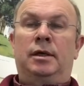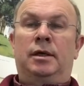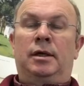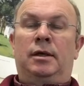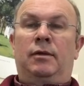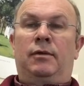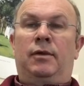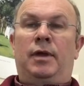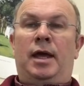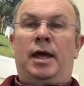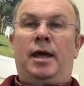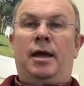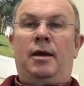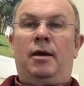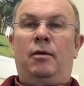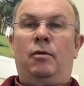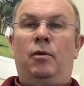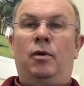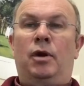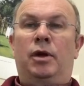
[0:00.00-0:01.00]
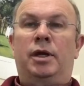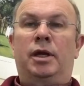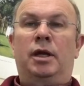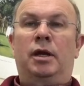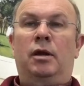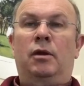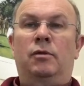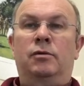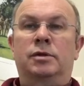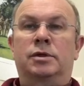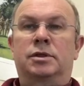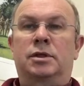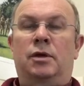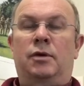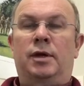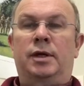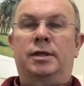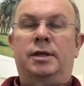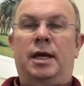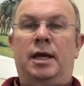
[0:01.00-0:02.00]
there, working
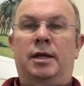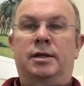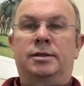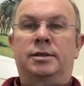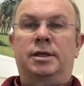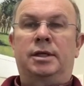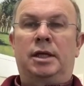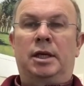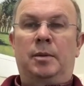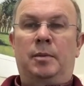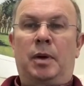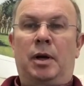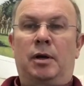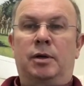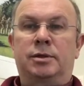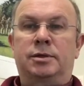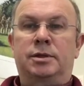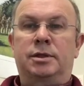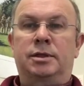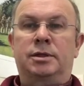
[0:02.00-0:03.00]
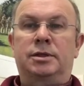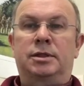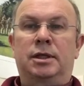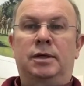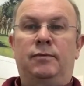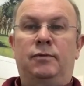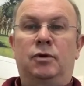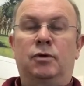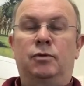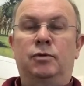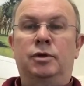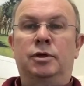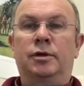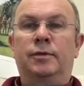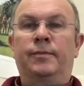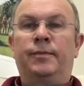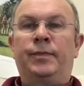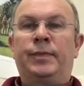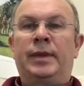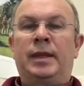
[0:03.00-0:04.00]
alongside our Senior Pastor, Steve Gordon.
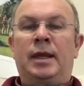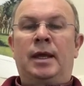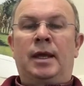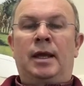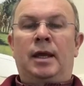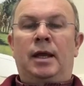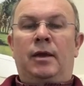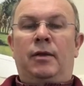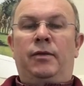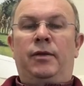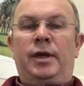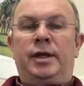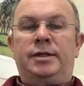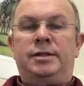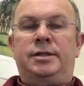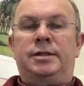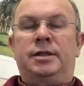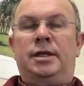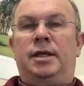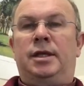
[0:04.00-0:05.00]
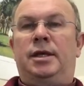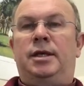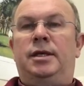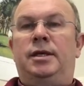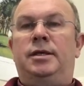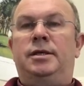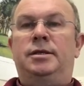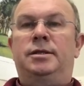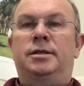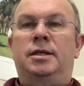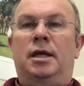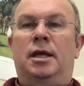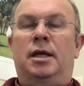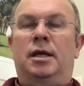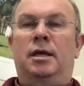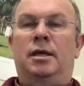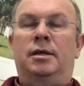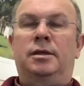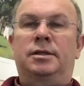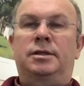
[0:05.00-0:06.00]
This is
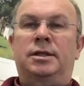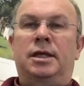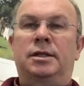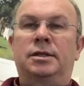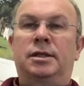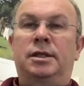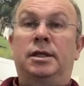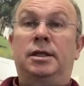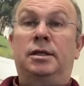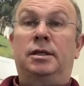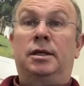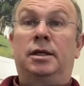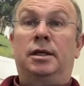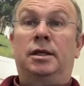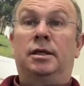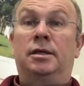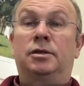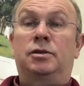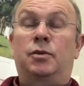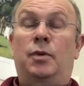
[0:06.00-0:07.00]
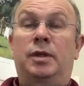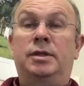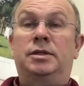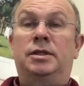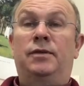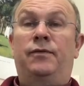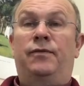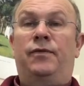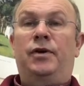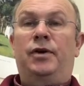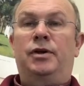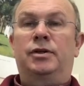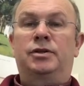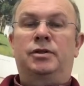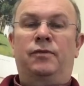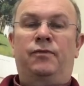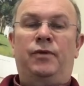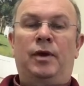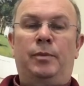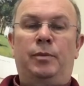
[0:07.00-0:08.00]
Sunday the 21st of
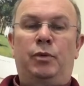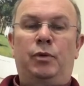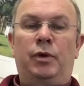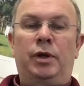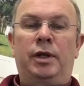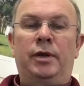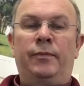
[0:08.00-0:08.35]
February,